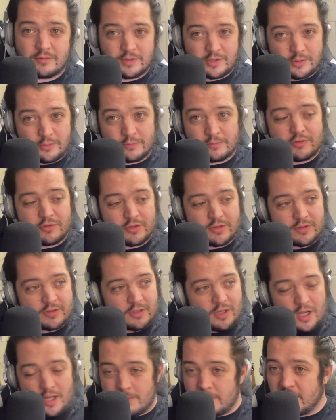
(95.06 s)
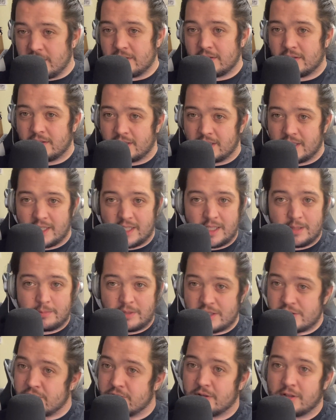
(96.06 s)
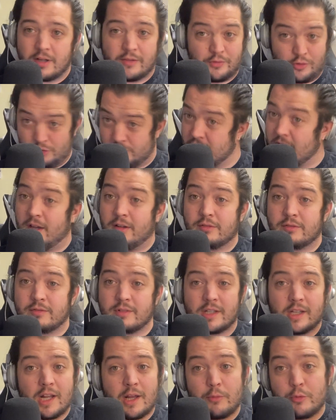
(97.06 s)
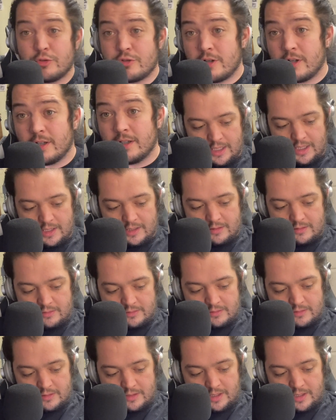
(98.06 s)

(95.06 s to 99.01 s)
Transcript: you, just comment a picture of yourself and I will draw it. And